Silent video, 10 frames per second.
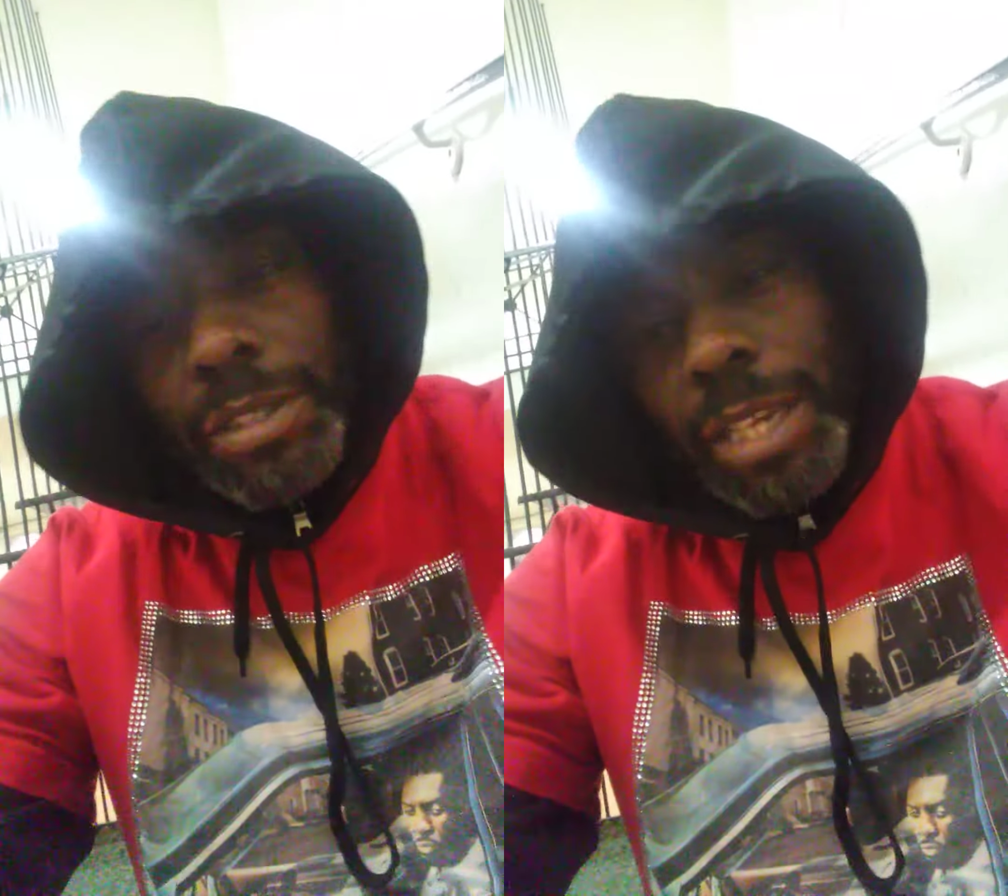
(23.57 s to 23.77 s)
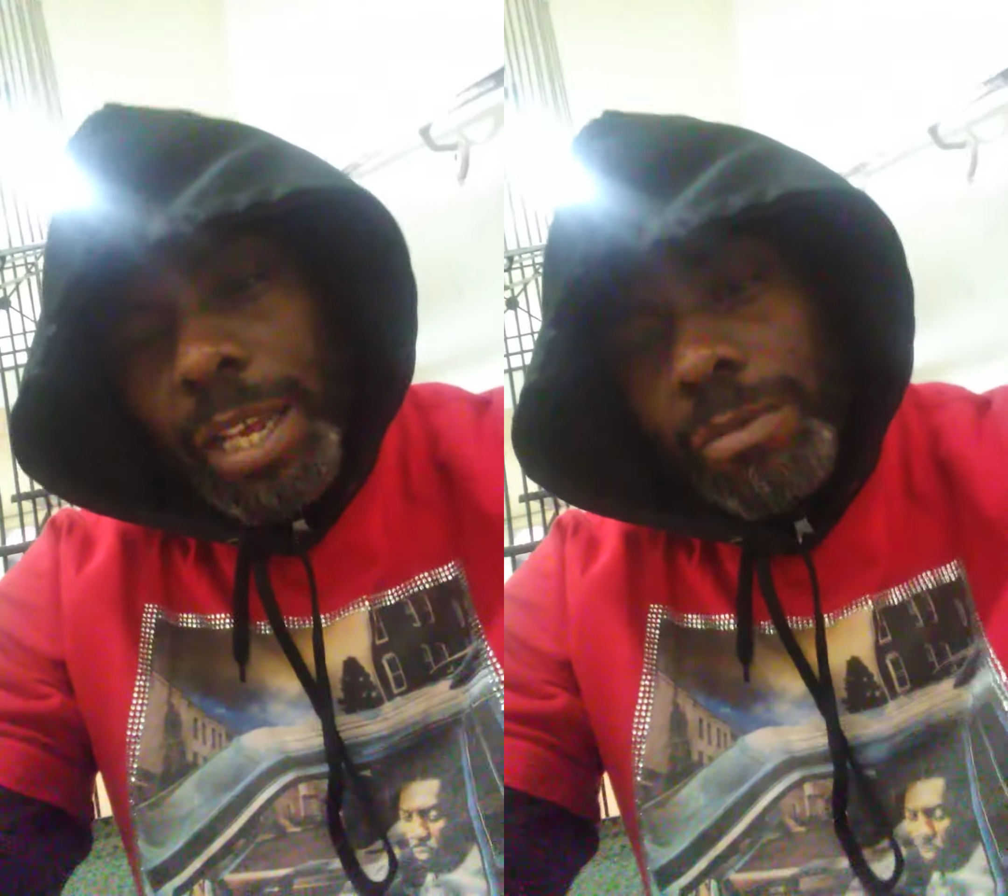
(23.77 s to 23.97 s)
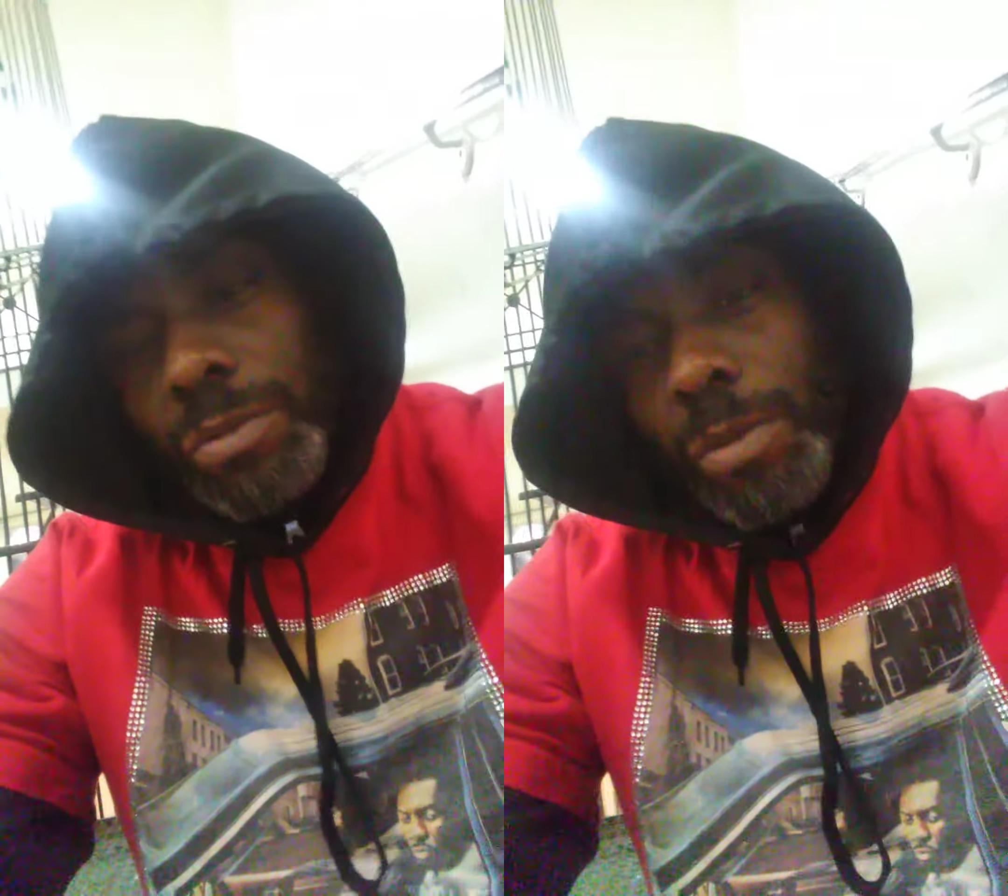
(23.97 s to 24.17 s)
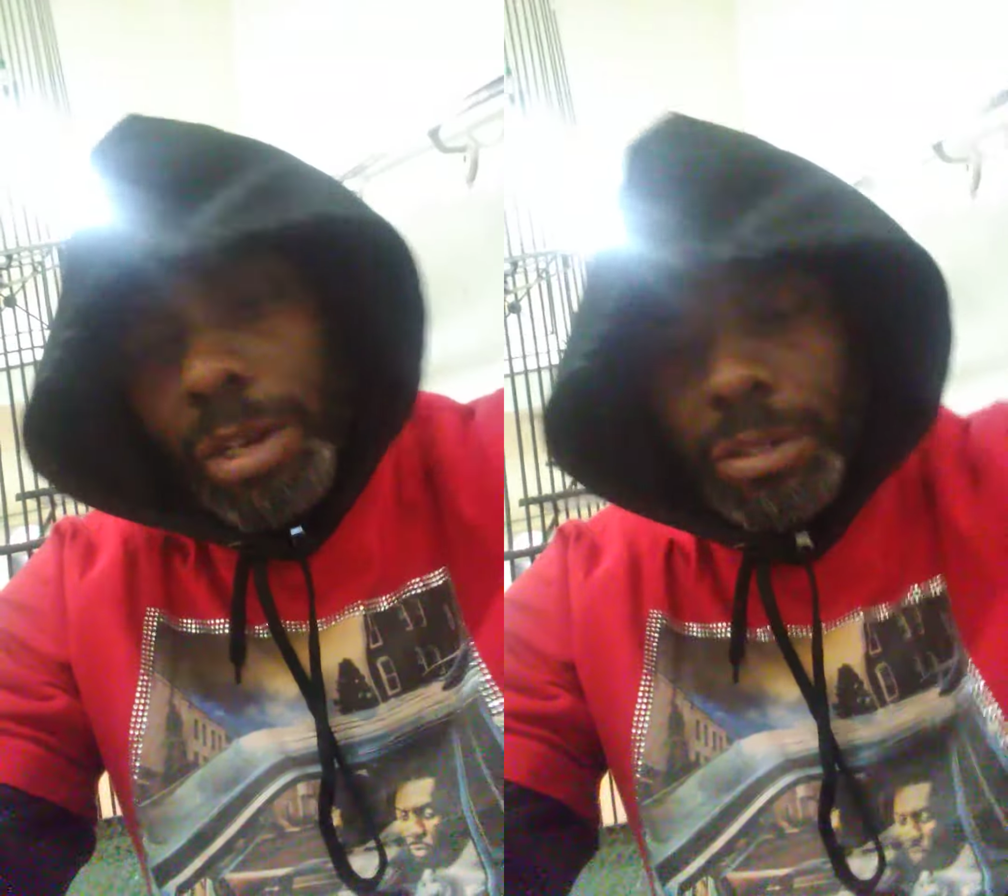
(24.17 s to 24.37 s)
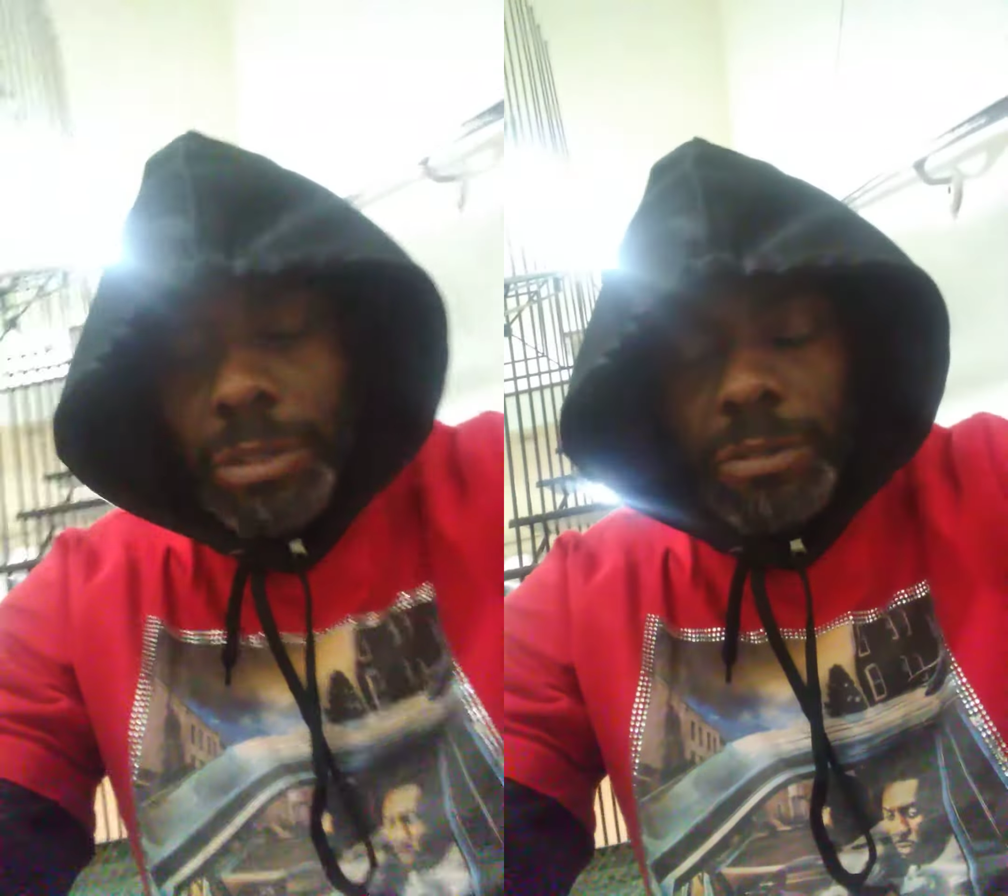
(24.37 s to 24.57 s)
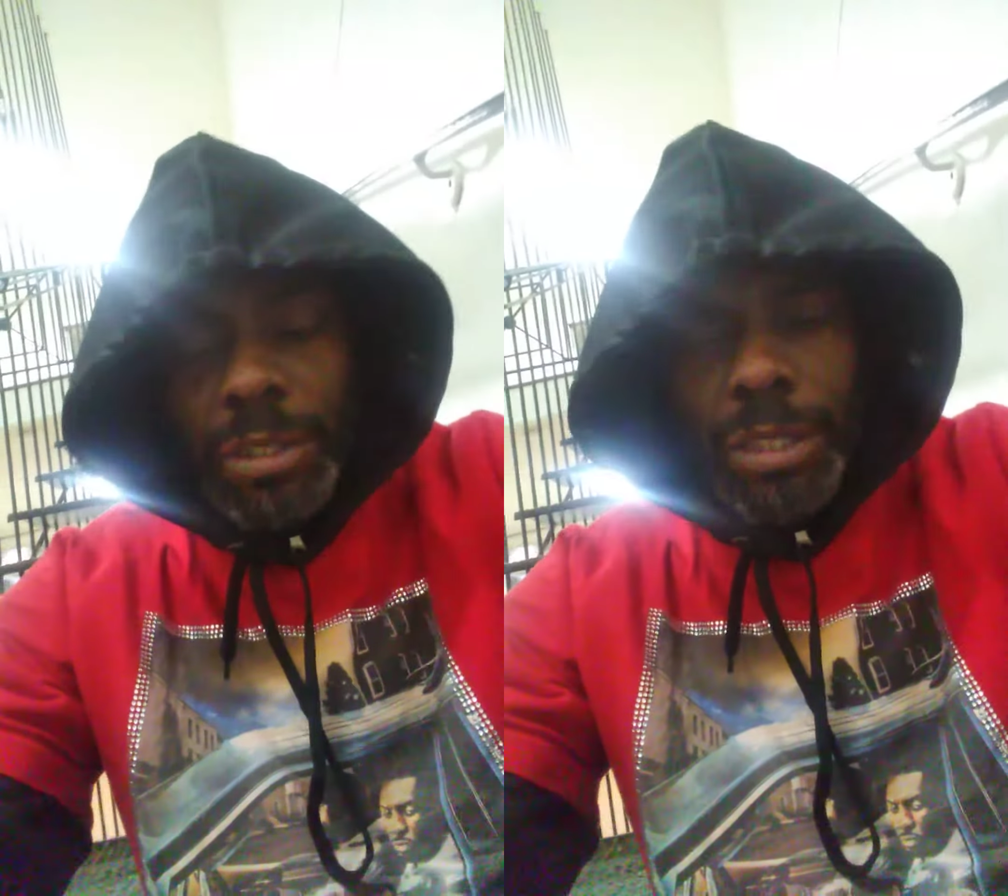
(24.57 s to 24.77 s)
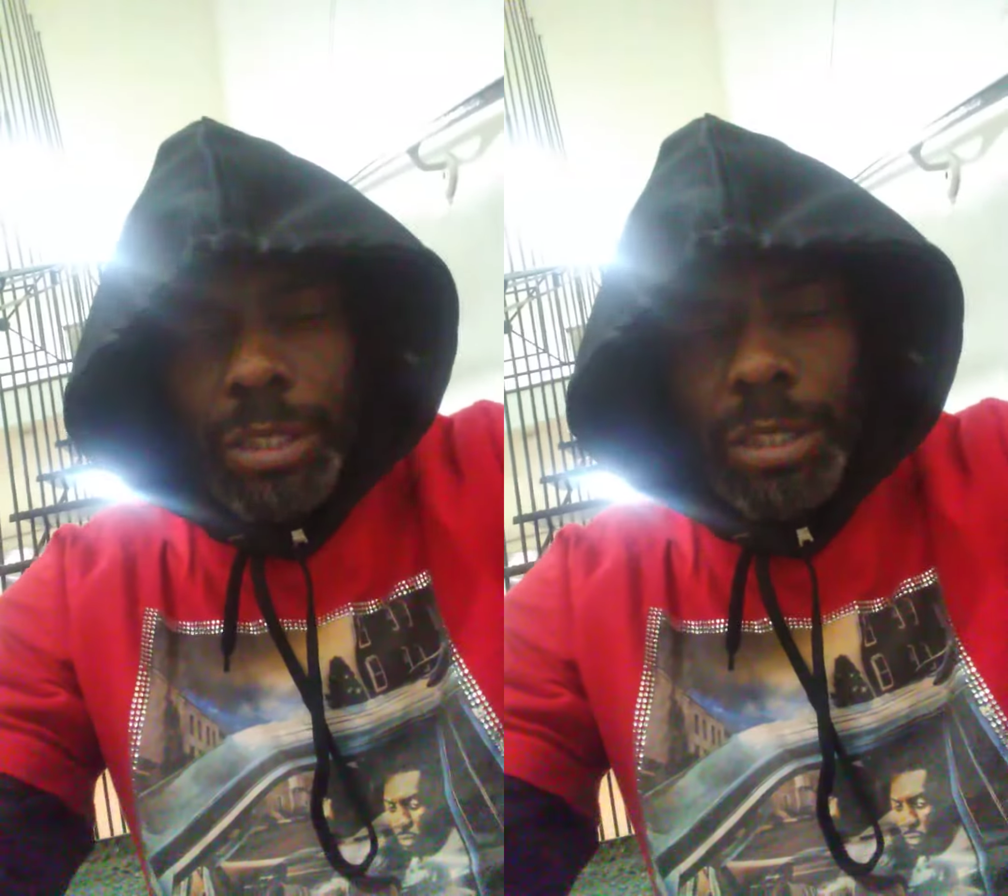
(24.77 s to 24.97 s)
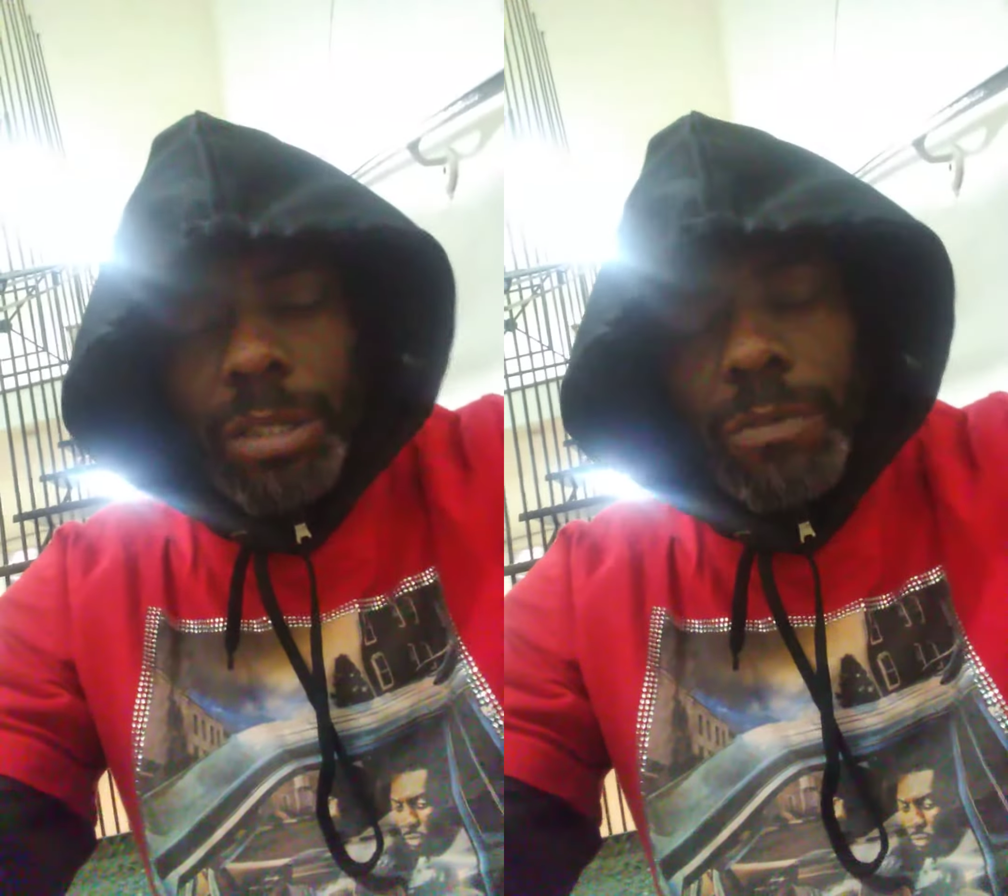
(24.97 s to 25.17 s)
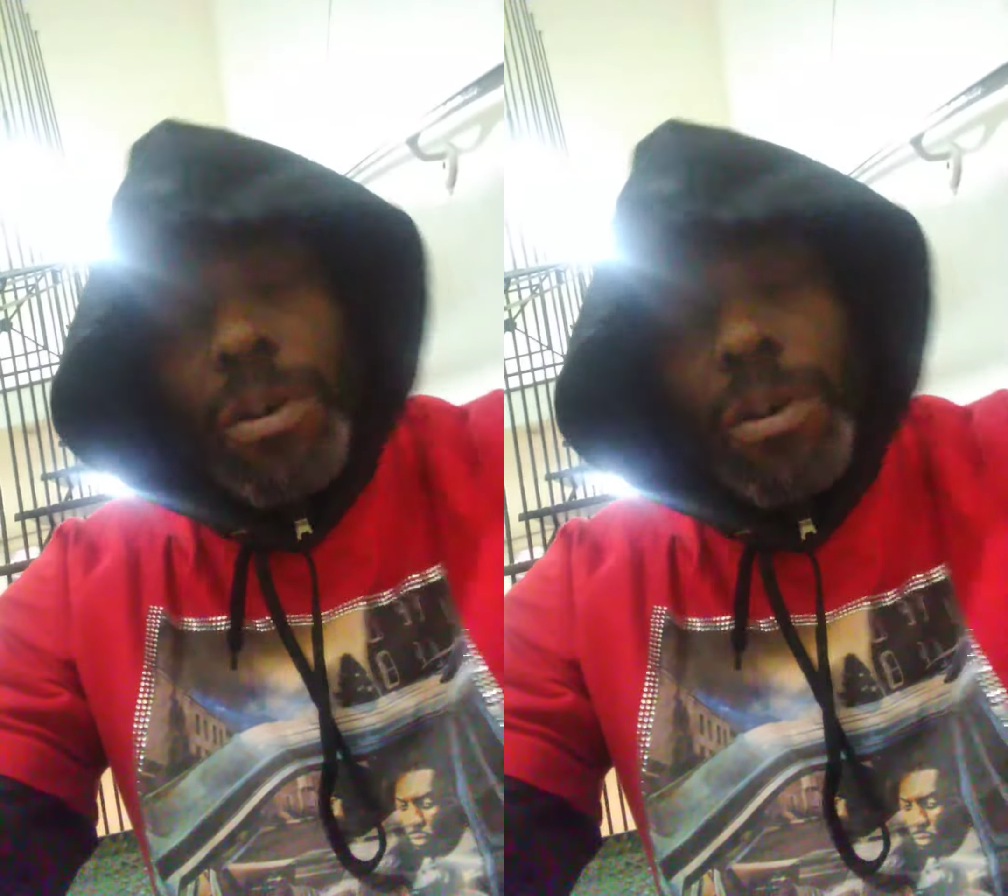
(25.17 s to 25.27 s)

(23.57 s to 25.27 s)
Tay was walking through the hood,